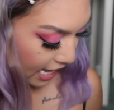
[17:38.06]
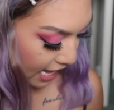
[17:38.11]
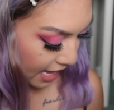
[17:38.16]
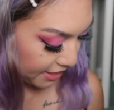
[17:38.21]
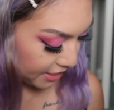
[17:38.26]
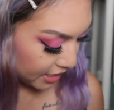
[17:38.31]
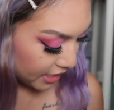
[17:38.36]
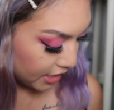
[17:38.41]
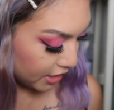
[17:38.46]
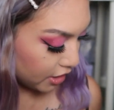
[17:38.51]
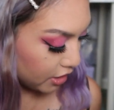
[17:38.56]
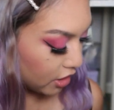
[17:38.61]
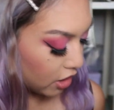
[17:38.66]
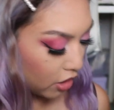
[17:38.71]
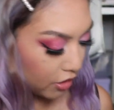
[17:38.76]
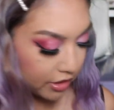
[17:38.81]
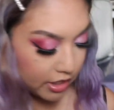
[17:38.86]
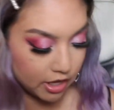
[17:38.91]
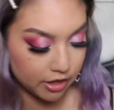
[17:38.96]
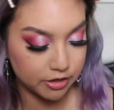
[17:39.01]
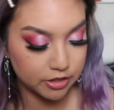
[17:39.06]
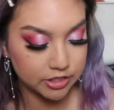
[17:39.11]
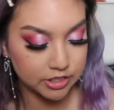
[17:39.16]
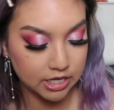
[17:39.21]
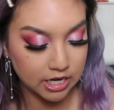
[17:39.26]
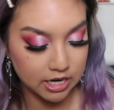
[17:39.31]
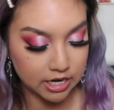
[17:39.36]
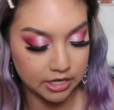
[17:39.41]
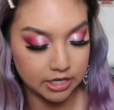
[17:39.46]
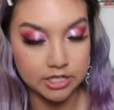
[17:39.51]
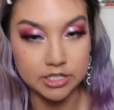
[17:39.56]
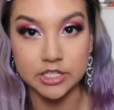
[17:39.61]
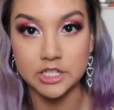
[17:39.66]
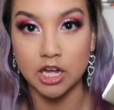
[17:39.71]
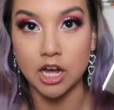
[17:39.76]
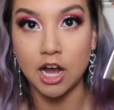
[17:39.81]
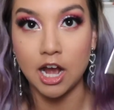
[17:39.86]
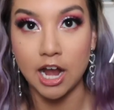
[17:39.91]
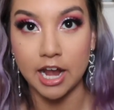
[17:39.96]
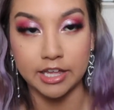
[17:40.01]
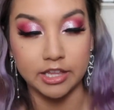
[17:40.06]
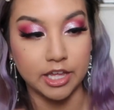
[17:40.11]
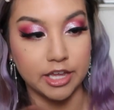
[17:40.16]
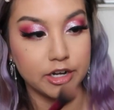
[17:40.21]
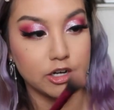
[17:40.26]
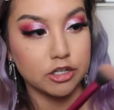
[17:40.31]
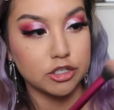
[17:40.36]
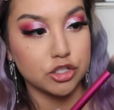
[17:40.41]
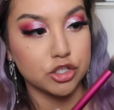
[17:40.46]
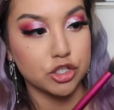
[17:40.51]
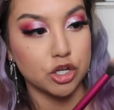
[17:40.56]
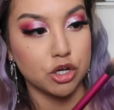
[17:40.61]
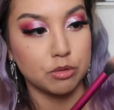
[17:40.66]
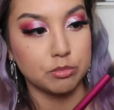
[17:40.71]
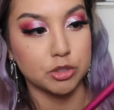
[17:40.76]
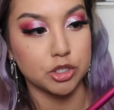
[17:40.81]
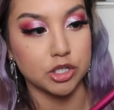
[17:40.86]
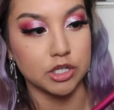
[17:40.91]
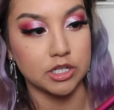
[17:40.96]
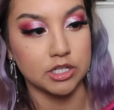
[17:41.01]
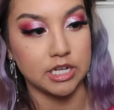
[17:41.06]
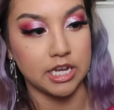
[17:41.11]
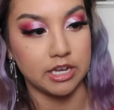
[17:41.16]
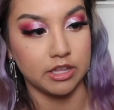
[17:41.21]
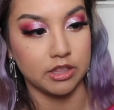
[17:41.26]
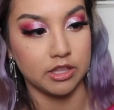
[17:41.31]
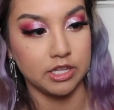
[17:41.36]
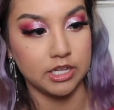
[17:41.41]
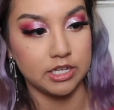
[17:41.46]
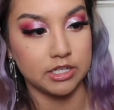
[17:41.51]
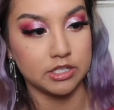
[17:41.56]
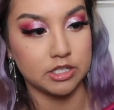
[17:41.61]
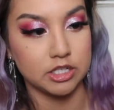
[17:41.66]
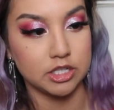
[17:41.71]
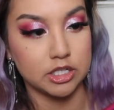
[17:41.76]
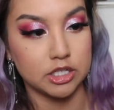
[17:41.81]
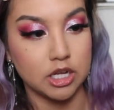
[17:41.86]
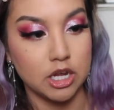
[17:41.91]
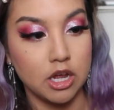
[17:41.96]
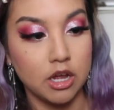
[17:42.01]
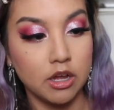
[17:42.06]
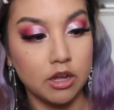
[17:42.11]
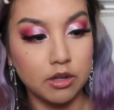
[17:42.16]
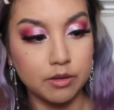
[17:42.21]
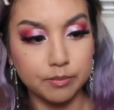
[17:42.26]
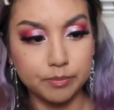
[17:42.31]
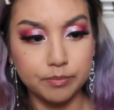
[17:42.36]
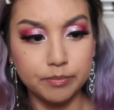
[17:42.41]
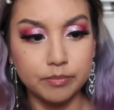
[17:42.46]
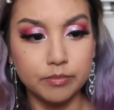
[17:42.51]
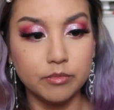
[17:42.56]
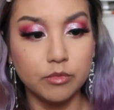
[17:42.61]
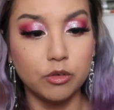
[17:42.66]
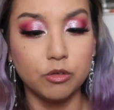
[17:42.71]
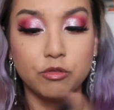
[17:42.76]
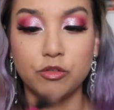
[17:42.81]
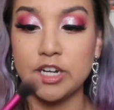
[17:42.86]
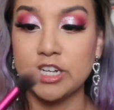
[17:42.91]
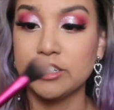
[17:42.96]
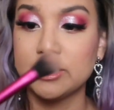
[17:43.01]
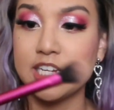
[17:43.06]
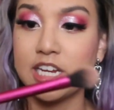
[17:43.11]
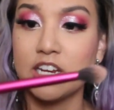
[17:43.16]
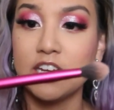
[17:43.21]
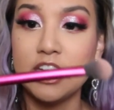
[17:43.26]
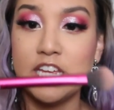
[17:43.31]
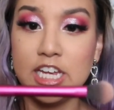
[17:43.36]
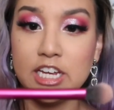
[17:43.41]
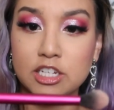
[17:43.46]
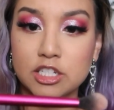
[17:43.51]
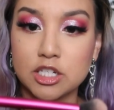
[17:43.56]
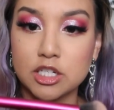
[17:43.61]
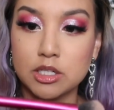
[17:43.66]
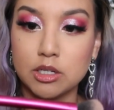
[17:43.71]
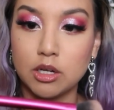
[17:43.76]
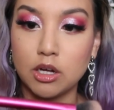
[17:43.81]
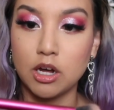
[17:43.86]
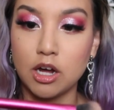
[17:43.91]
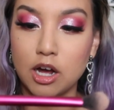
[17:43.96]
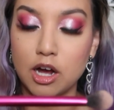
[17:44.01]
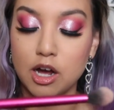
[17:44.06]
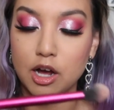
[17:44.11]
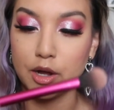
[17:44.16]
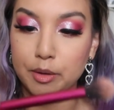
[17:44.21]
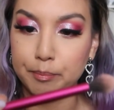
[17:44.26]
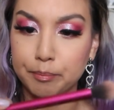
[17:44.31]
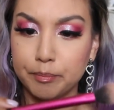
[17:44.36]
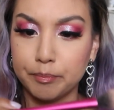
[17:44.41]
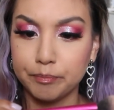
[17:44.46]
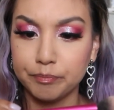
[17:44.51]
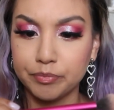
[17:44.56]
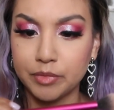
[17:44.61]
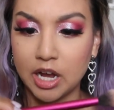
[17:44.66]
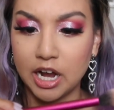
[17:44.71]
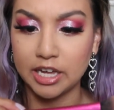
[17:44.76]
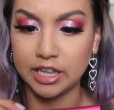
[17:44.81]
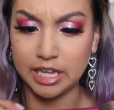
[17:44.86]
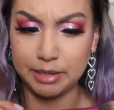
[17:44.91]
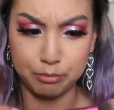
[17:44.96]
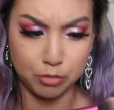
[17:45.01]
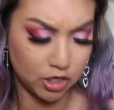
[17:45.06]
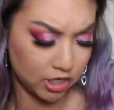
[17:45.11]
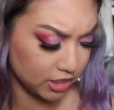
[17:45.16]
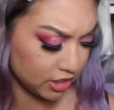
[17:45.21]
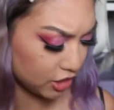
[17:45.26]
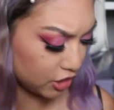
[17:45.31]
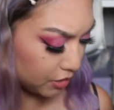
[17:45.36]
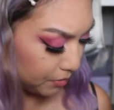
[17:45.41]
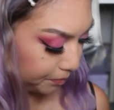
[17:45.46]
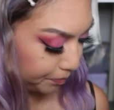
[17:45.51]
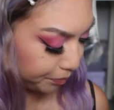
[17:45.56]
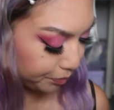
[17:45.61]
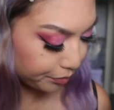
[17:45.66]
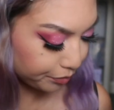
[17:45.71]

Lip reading: And then on the other side is the highlighter, so I'm just going to take this Real Techniques highlight brush